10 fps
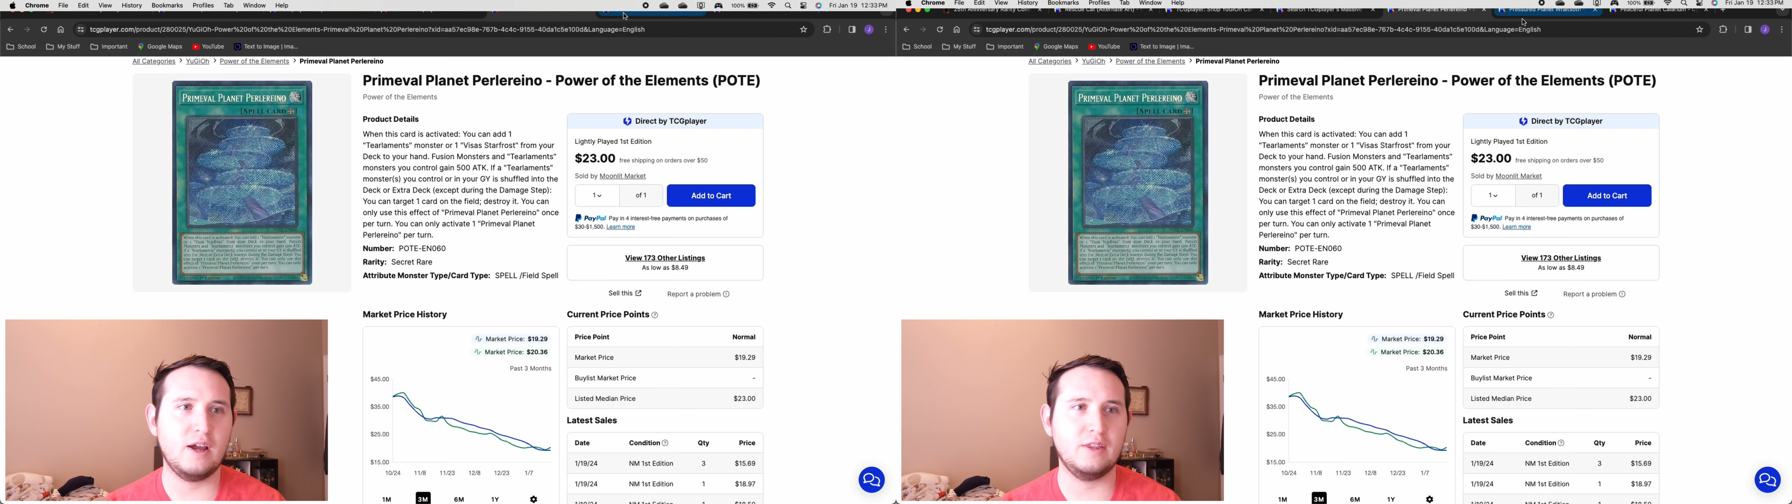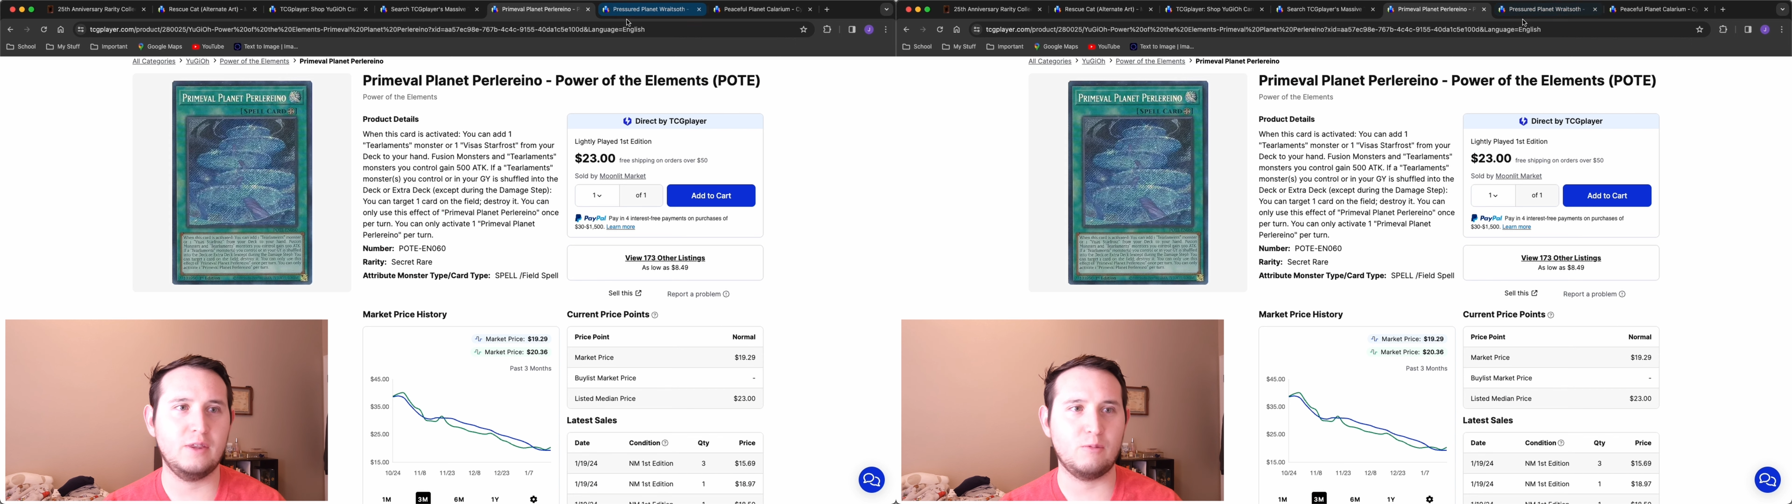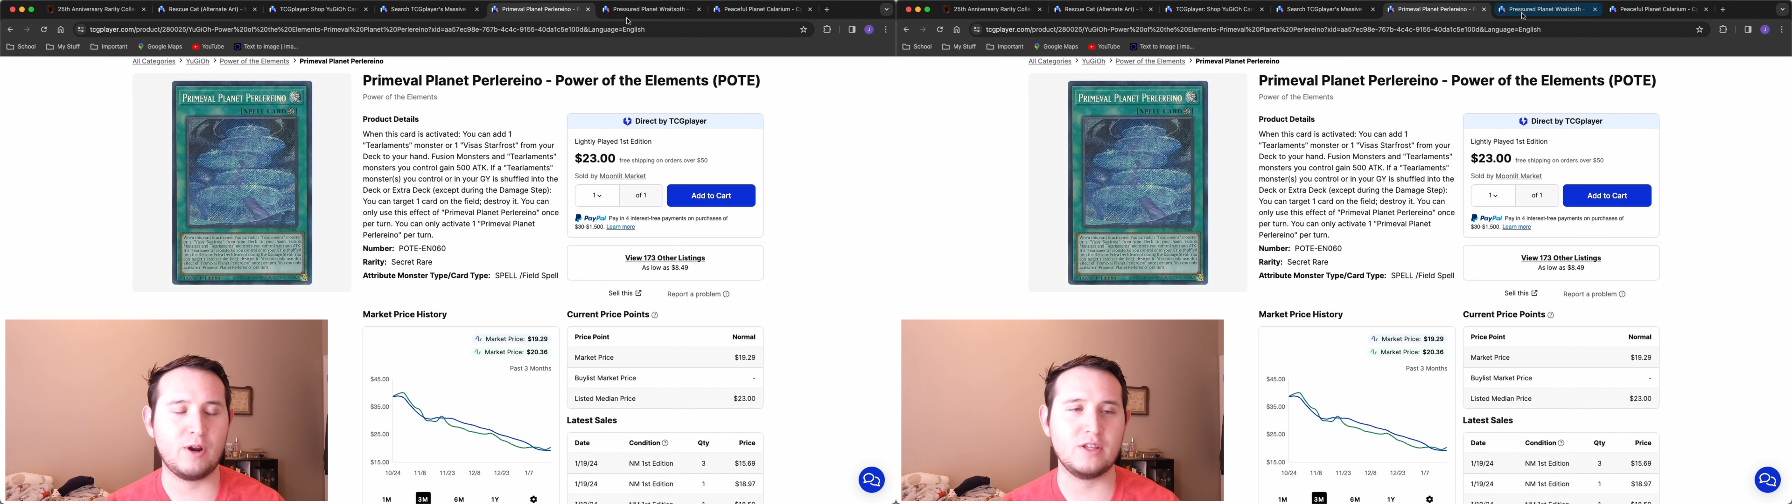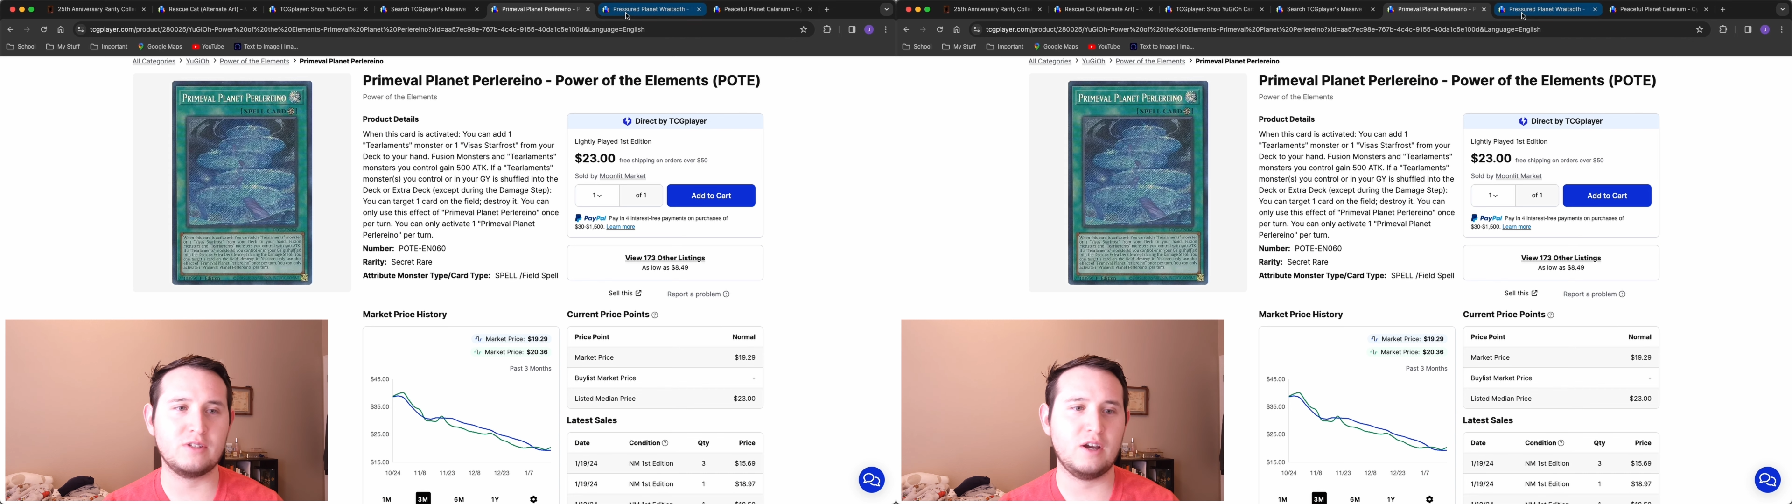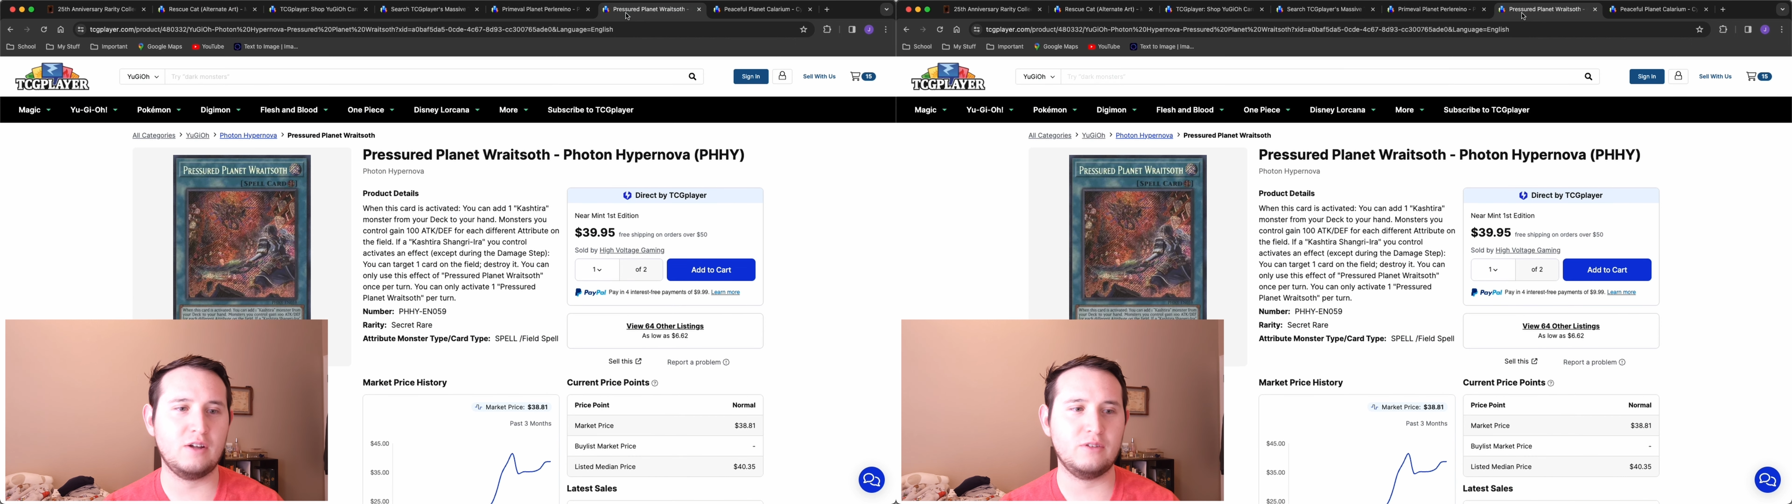And then the rate
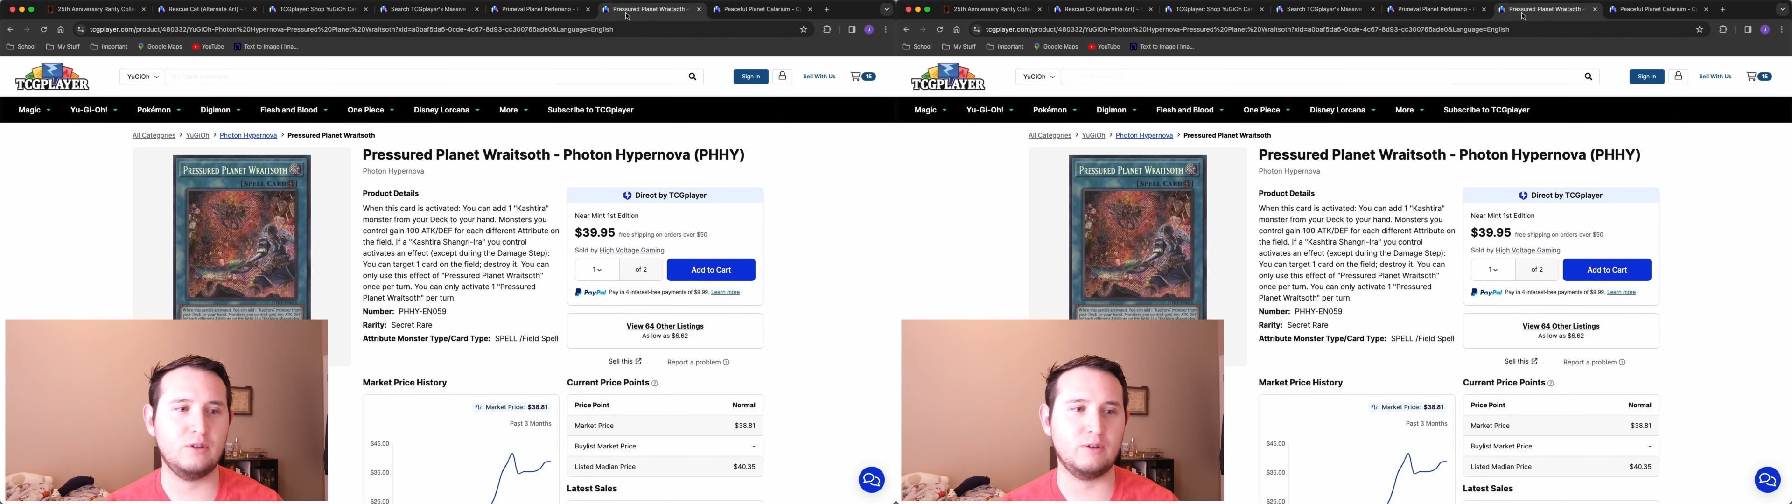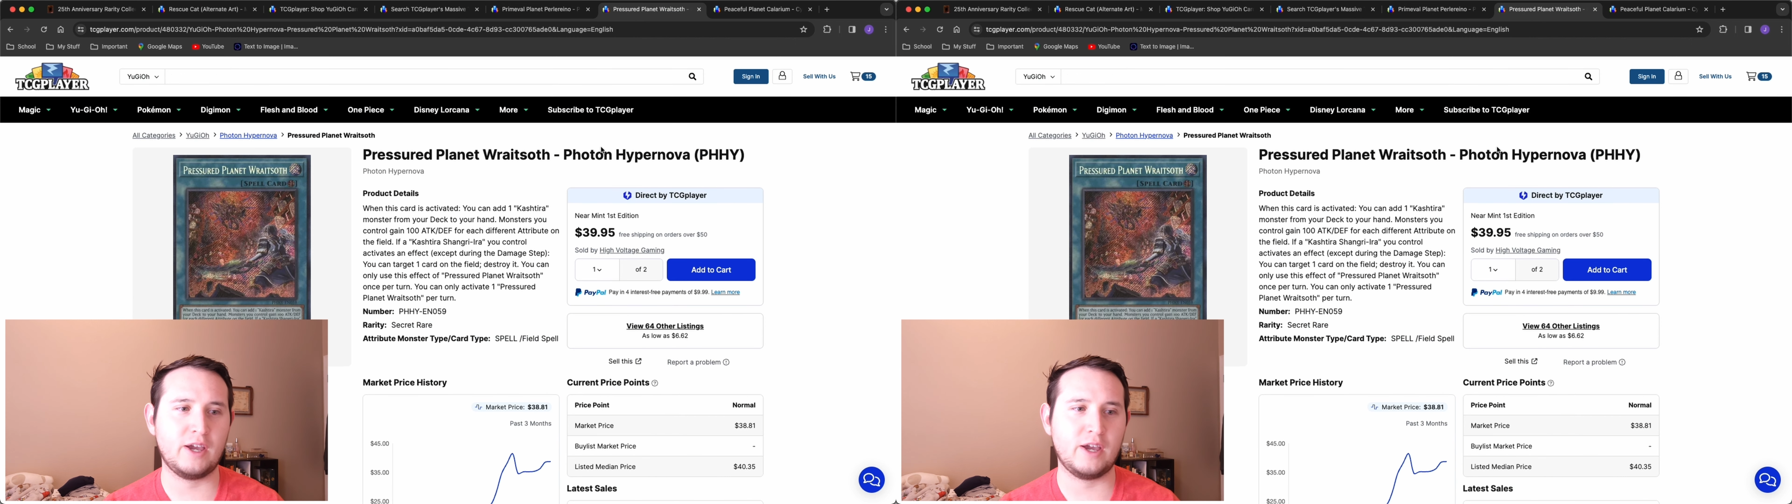soft,